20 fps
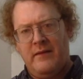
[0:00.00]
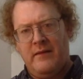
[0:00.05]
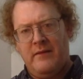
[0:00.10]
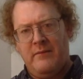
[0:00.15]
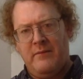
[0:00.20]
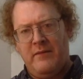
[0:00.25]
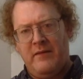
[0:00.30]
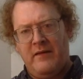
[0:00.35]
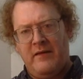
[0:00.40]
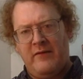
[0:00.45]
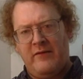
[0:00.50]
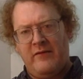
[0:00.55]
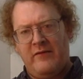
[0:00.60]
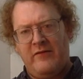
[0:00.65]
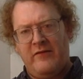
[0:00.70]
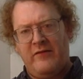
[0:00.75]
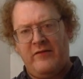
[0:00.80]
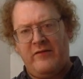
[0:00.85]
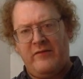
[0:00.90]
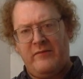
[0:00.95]
because it's
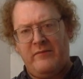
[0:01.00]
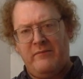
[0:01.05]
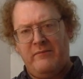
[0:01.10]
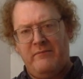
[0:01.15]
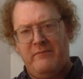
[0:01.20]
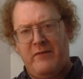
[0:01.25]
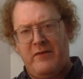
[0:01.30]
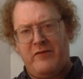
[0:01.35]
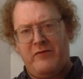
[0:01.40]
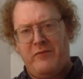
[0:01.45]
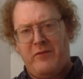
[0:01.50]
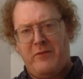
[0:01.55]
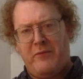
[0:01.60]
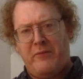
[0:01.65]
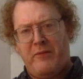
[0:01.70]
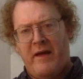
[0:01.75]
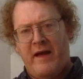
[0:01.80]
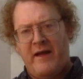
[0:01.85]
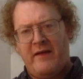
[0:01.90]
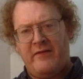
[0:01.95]
just much more
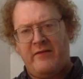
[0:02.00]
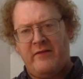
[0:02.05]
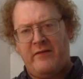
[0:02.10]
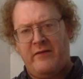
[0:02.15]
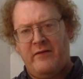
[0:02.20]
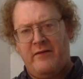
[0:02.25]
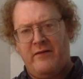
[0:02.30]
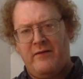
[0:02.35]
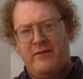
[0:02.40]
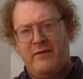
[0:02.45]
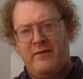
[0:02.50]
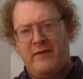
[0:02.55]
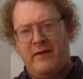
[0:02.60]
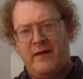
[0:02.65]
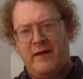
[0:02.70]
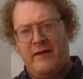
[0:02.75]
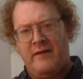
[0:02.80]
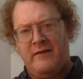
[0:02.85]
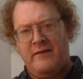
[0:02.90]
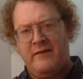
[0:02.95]
practical.
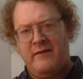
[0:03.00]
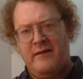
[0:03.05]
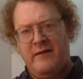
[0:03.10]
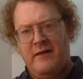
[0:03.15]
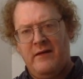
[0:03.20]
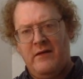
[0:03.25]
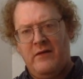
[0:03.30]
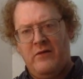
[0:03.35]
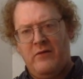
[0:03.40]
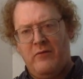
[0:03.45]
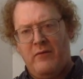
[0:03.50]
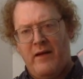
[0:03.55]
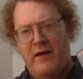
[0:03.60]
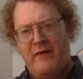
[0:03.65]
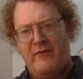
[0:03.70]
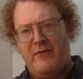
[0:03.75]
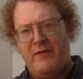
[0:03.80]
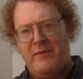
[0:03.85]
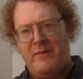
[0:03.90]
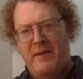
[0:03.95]
And why
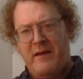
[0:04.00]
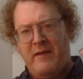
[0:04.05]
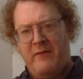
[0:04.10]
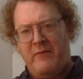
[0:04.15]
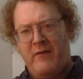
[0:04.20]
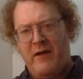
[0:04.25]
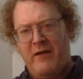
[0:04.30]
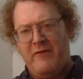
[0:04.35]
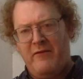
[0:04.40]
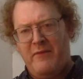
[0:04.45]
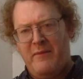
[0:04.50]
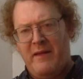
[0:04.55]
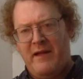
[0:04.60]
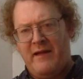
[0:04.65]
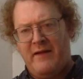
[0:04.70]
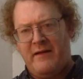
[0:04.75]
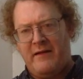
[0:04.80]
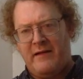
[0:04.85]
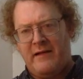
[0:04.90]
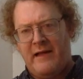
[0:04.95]

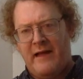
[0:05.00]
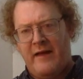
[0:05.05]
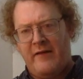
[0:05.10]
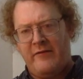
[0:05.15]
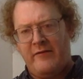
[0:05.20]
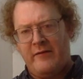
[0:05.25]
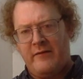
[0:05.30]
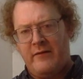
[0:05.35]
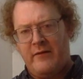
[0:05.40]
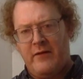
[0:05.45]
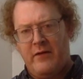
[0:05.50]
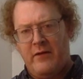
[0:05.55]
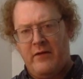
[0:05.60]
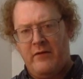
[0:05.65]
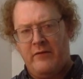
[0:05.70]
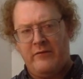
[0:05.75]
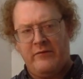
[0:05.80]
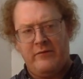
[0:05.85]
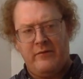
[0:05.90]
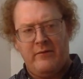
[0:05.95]
remake a classic, you
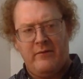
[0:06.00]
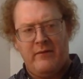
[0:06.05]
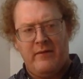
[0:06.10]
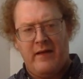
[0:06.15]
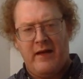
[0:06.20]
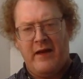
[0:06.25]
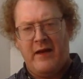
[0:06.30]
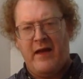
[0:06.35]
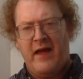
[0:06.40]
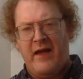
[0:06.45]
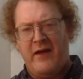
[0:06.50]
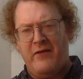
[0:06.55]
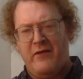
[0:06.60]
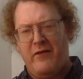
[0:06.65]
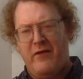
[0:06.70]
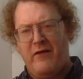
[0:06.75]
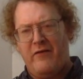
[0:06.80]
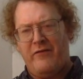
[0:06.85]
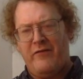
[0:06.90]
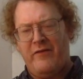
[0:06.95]
know? So I don't
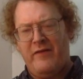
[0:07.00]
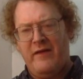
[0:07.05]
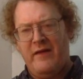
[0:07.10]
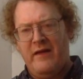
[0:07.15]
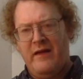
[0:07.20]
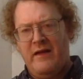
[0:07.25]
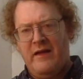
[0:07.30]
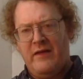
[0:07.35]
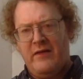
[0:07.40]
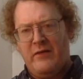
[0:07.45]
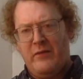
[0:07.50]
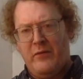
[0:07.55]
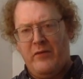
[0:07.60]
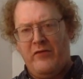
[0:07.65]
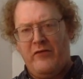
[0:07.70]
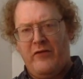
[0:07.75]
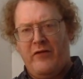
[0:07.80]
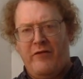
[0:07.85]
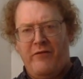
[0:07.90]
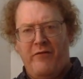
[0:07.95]
know if the
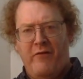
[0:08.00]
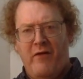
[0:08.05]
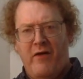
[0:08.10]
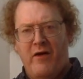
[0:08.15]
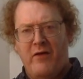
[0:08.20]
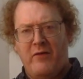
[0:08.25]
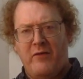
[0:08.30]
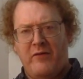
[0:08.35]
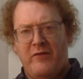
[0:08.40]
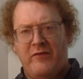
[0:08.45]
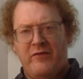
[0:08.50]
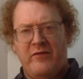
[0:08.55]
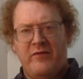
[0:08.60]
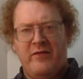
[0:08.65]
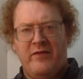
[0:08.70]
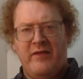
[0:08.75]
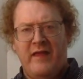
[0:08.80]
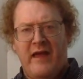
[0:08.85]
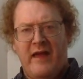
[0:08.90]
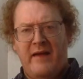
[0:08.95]
original Fog was
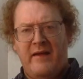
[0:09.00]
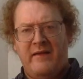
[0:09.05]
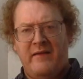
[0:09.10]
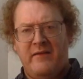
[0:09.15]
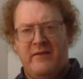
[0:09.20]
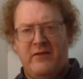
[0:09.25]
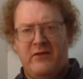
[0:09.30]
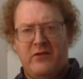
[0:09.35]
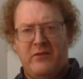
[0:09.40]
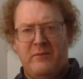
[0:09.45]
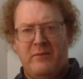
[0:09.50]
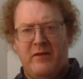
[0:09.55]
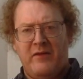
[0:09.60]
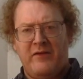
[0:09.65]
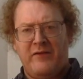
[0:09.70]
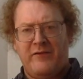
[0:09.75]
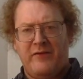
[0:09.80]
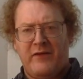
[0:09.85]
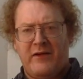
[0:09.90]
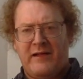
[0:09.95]
that much
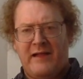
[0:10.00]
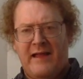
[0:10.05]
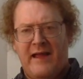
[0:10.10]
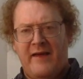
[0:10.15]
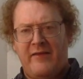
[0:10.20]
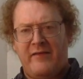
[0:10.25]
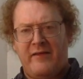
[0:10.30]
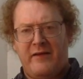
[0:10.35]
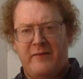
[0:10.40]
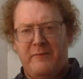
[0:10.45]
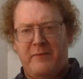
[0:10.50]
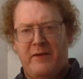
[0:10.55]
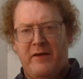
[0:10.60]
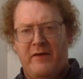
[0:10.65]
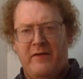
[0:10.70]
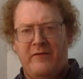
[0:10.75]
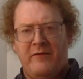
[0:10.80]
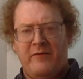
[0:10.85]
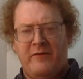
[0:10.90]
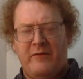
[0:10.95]
of a classic
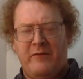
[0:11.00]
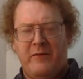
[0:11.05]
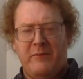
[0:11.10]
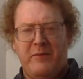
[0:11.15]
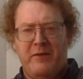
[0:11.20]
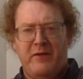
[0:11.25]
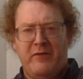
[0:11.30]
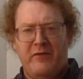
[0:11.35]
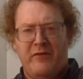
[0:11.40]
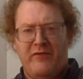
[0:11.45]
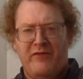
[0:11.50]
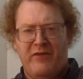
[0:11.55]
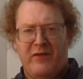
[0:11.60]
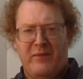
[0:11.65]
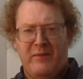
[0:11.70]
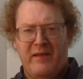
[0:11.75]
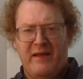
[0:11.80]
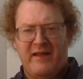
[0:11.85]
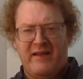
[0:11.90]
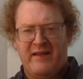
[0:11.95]
compared to a
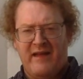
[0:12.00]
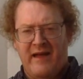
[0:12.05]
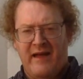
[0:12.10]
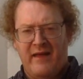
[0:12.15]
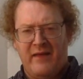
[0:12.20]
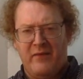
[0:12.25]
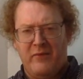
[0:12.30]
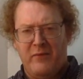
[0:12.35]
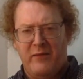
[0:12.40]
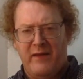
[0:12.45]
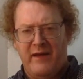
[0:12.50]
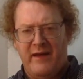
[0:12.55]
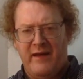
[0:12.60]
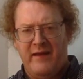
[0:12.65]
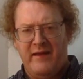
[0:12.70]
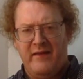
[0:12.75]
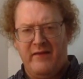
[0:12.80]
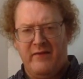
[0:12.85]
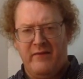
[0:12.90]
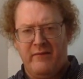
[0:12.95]
film like
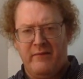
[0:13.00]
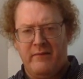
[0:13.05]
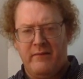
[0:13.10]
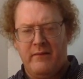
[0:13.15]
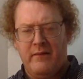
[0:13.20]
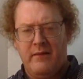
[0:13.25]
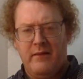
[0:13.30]
Halloween or,